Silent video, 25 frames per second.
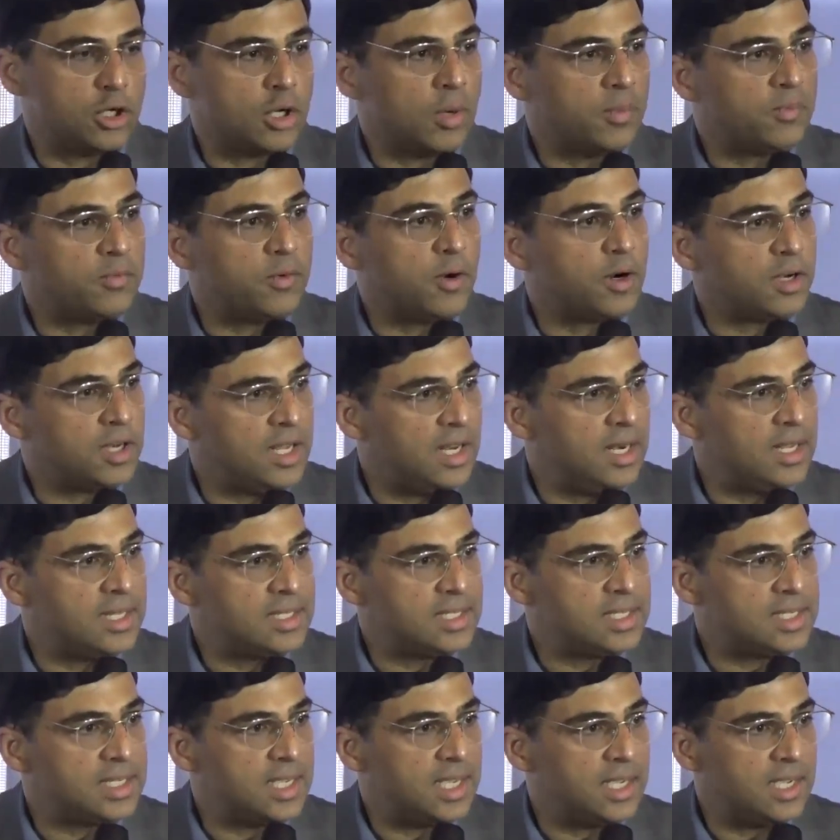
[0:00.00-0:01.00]
the top 40,
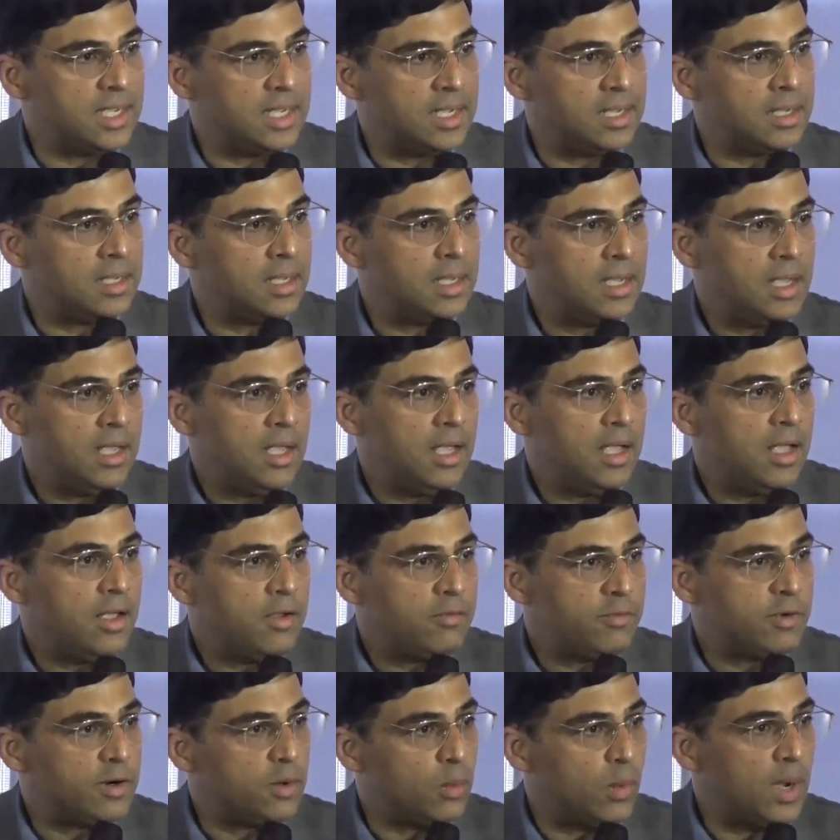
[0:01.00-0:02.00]
let's say,
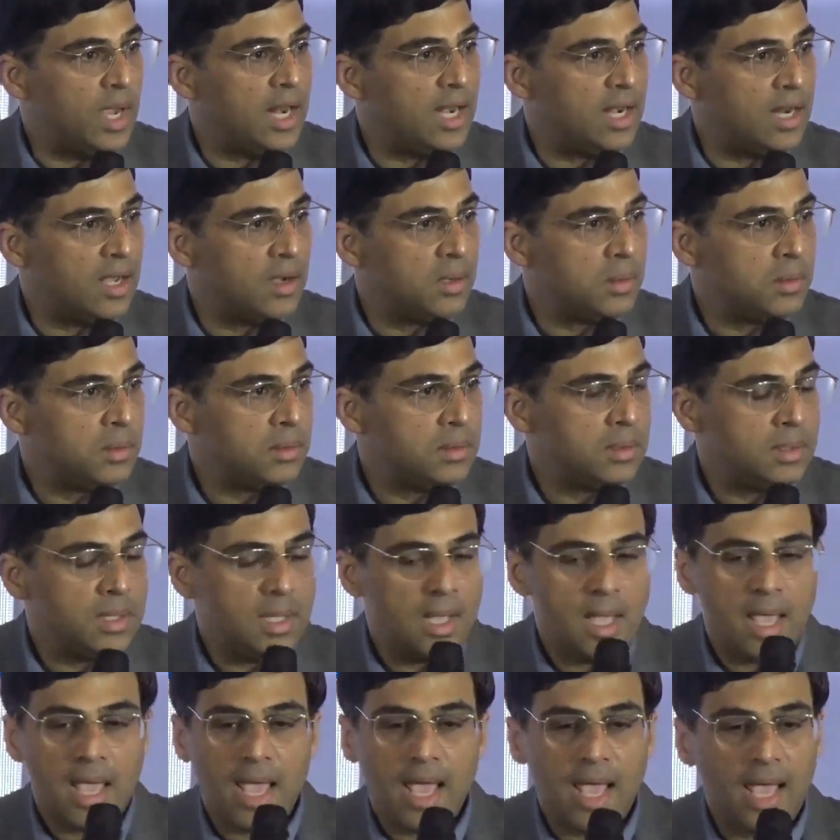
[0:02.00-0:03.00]
for a while now,
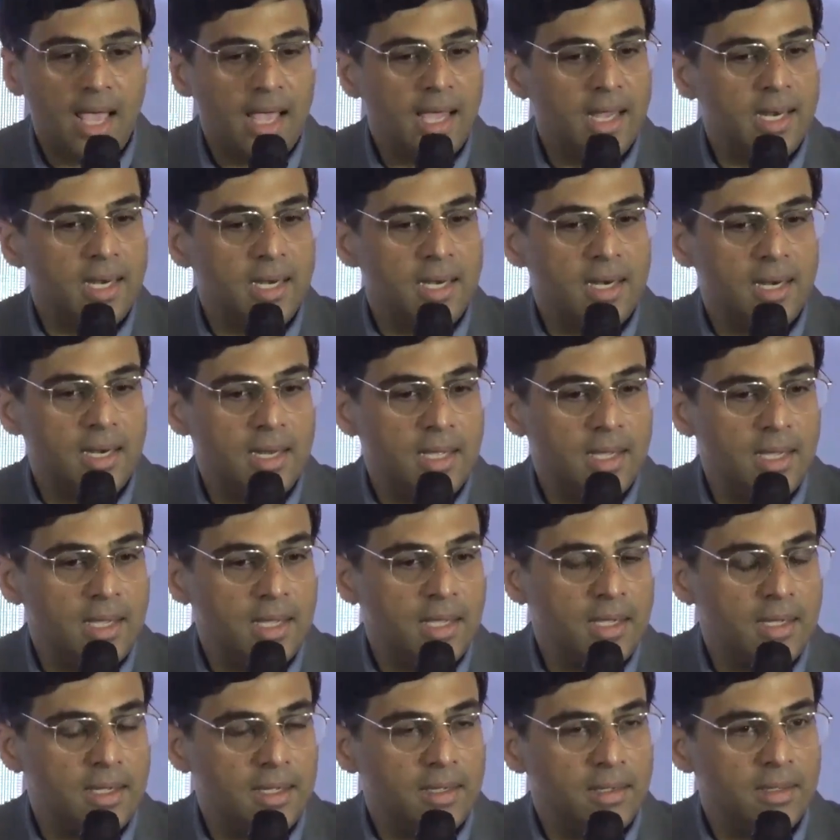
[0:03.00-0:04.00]
and
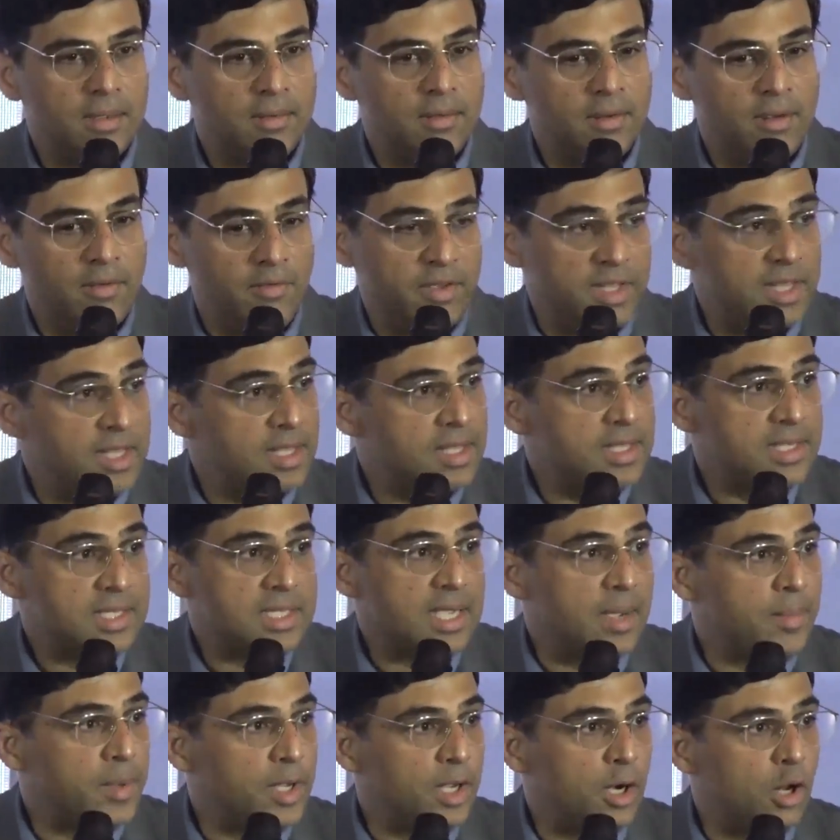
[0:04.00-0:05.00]
Vidit is
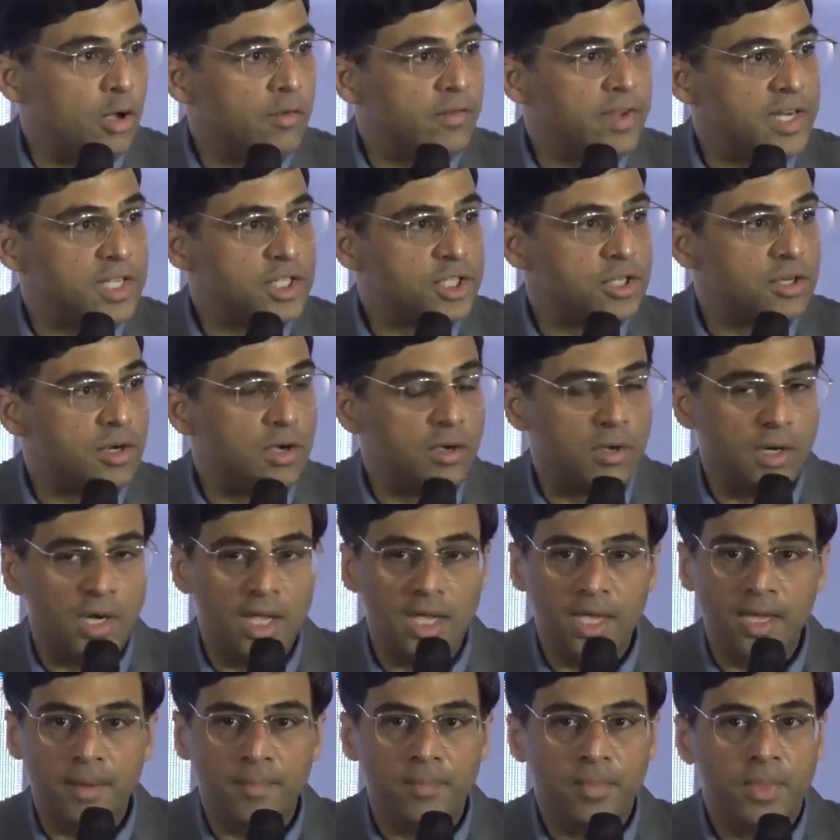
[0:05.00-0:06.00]
coming along very
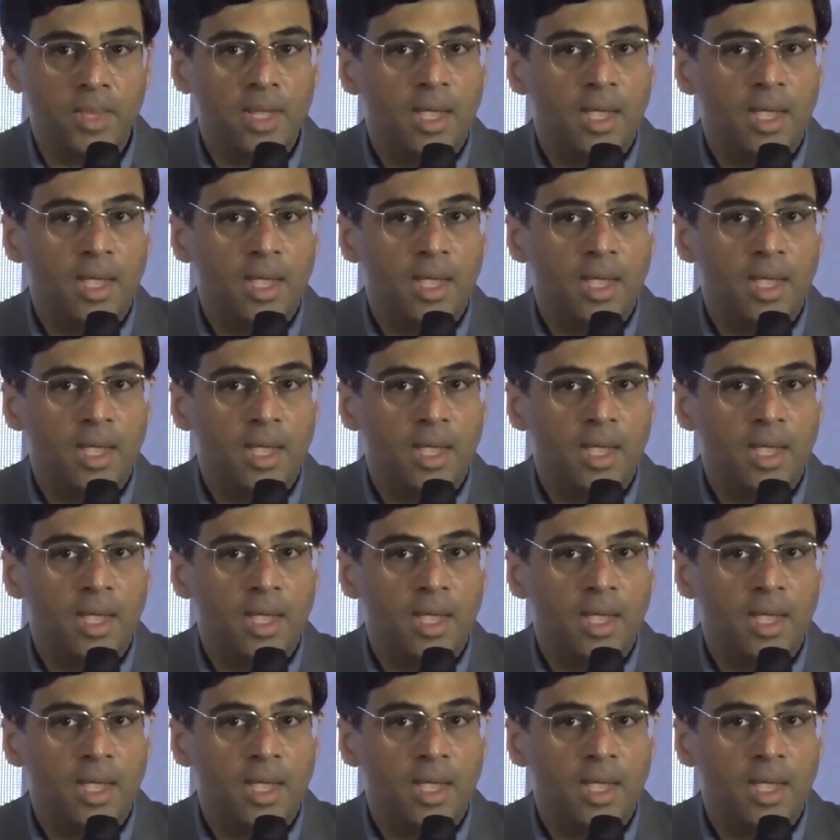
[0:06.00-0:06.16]
strongly.